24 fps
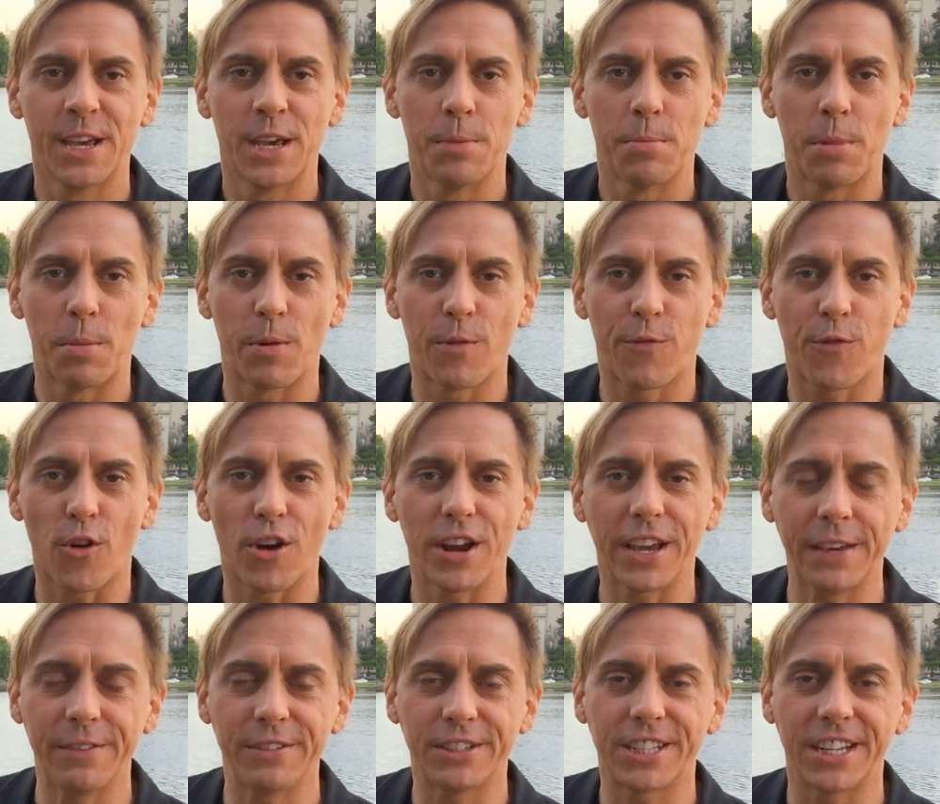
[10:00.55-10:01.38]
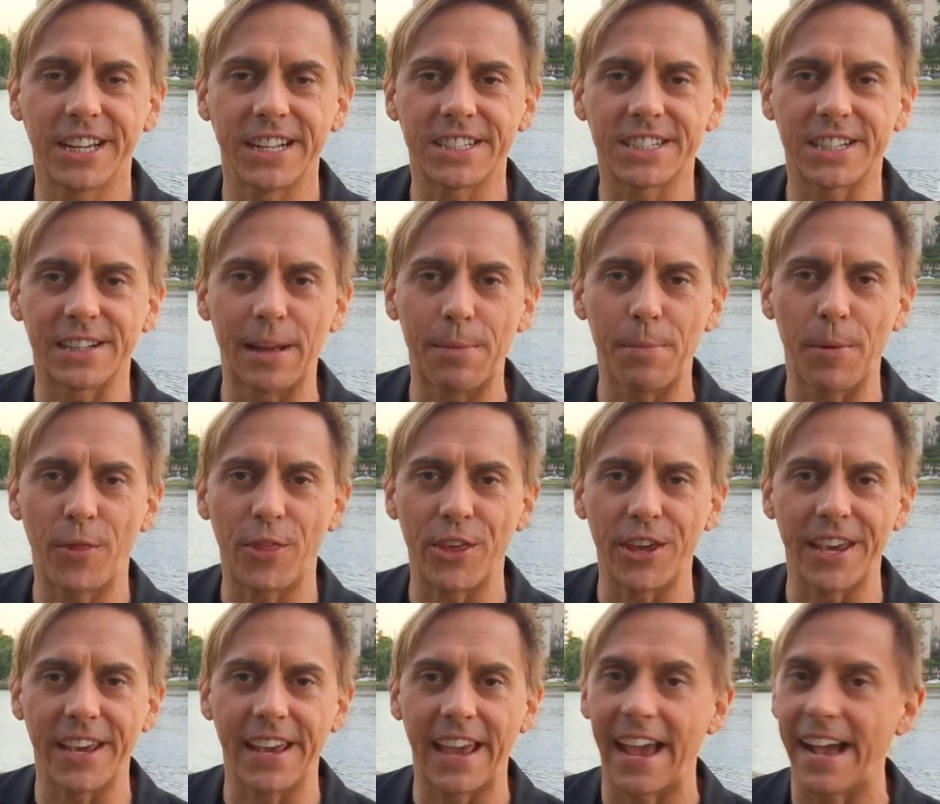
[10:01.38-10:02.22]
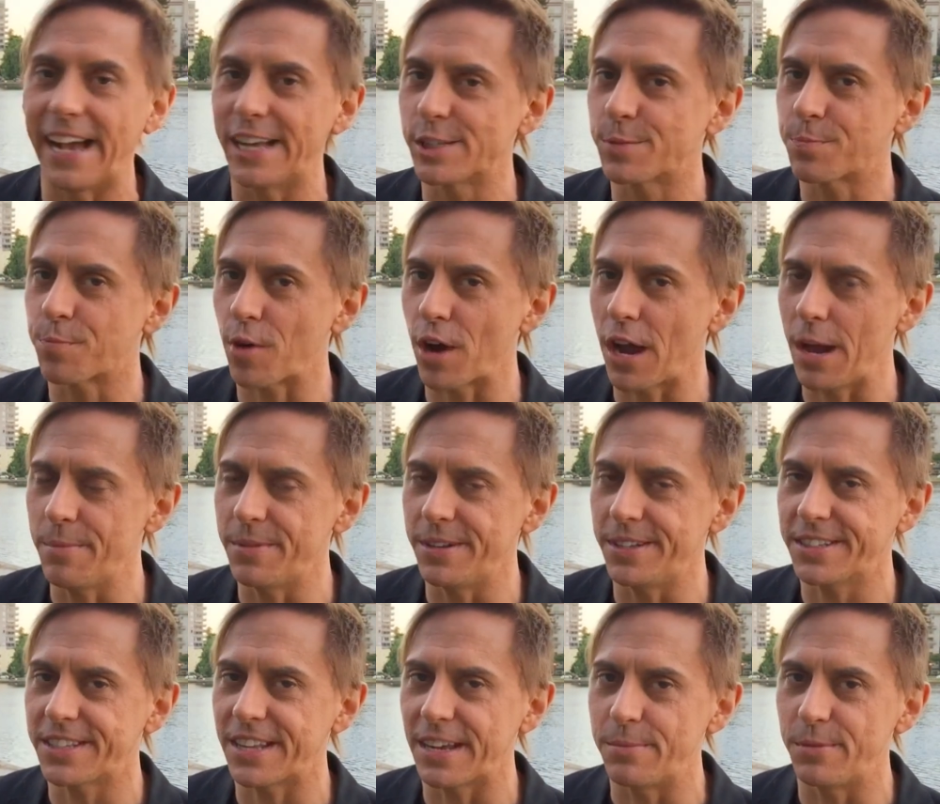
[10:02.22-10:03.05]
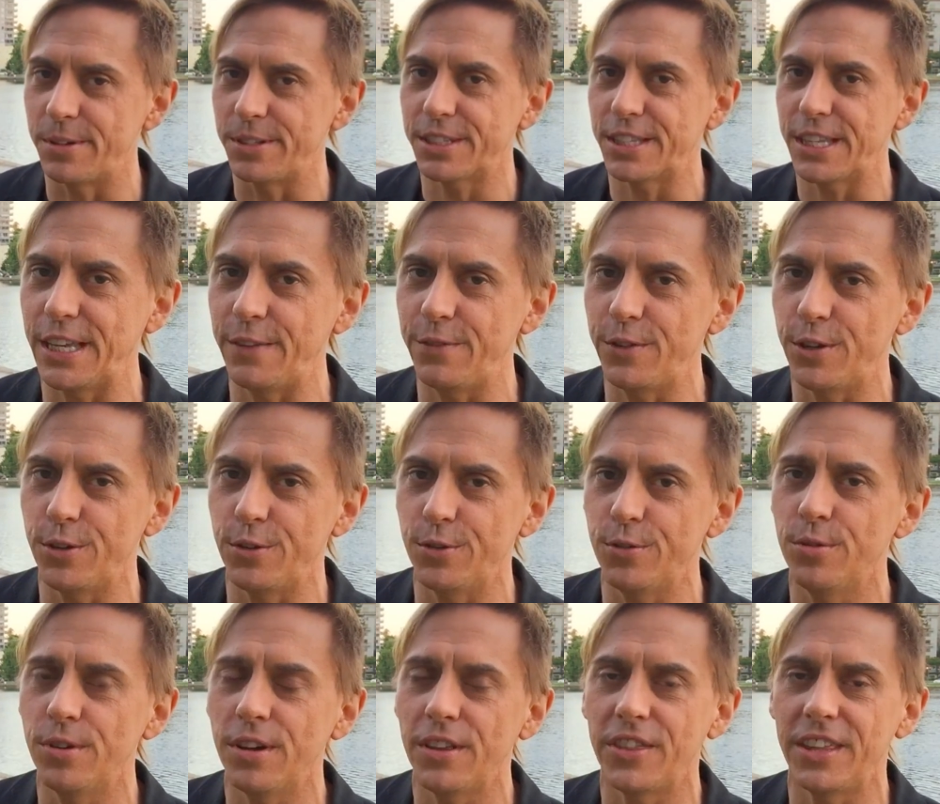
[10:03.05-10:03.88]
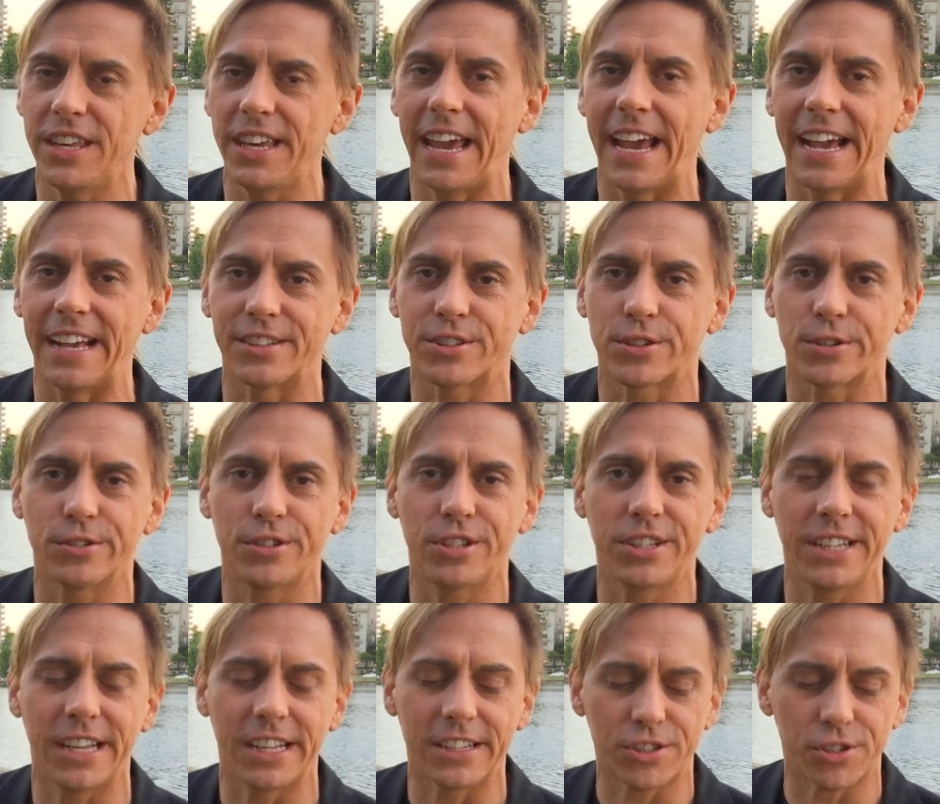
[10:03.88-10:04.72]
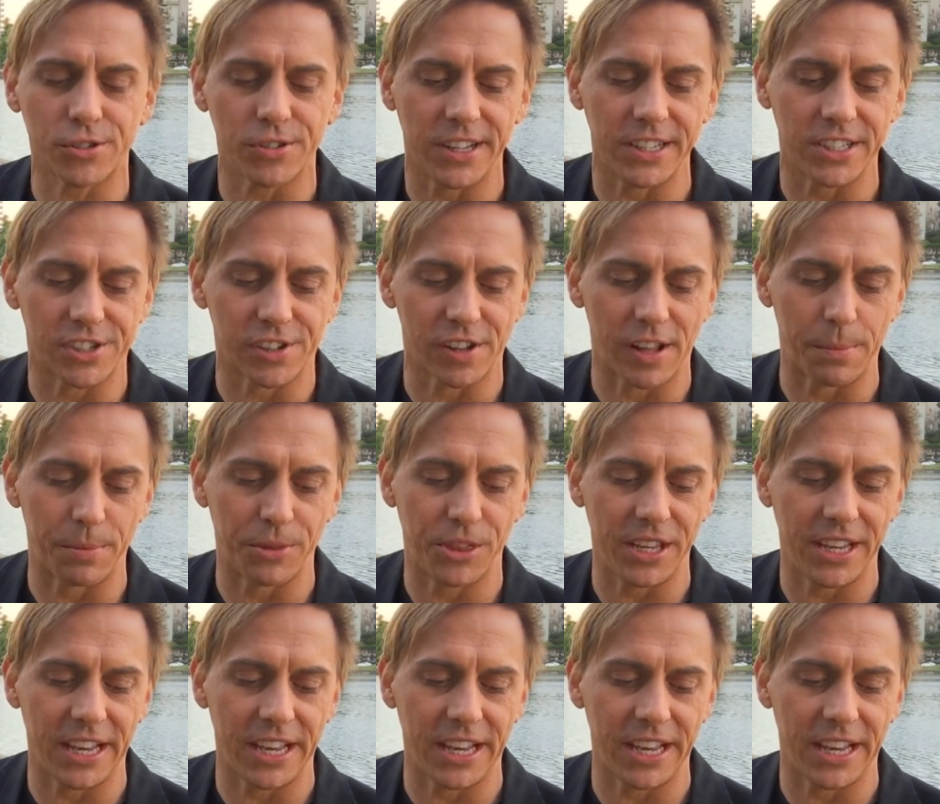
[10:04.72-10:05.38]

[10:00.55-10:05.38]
But before I give you today's telepathy, as promised, I must you the answer to yesterday's telepathy.